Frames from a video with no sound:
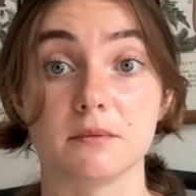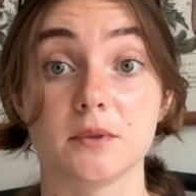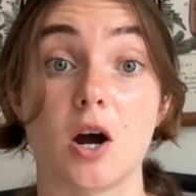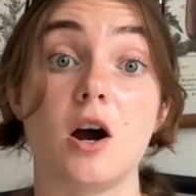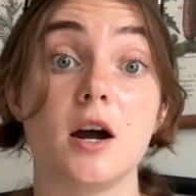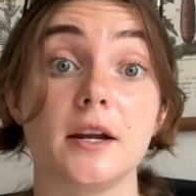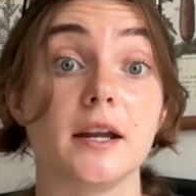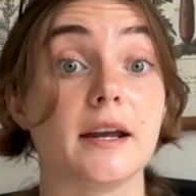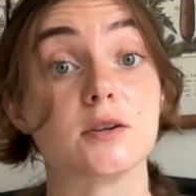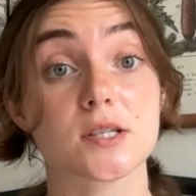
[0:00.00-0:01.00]
God
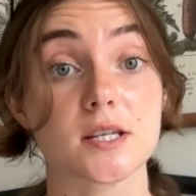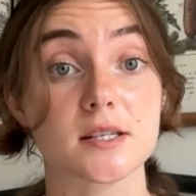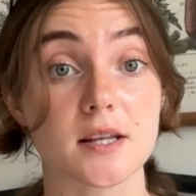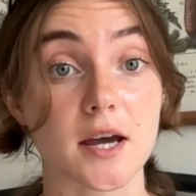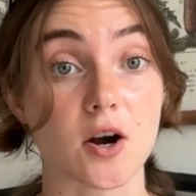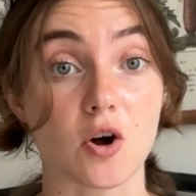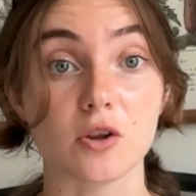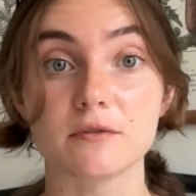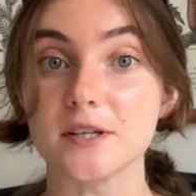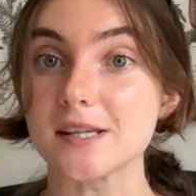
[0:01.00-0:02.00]
announces that all
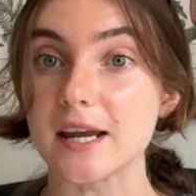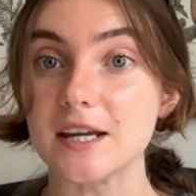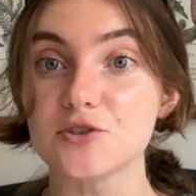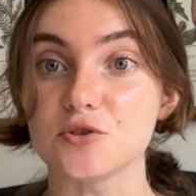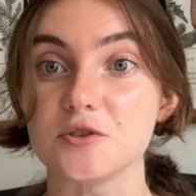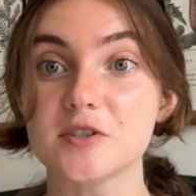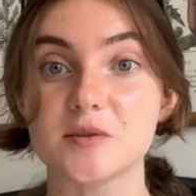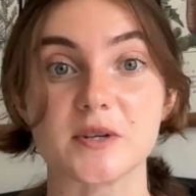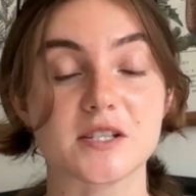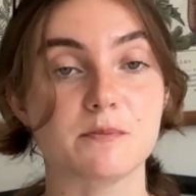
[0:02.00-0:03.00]
of his angels
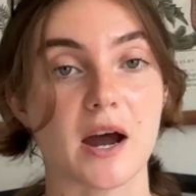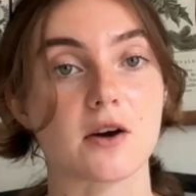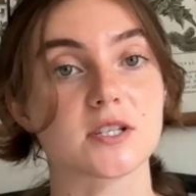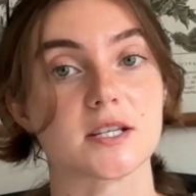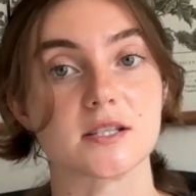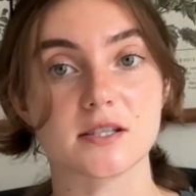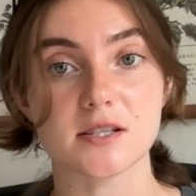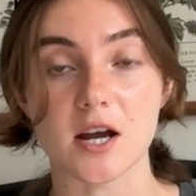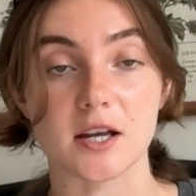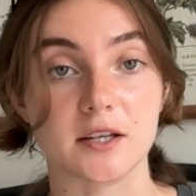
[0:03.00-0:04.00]
must bow to his
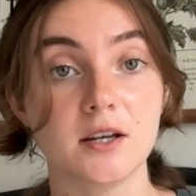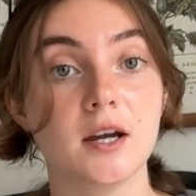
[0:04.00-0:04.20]
son,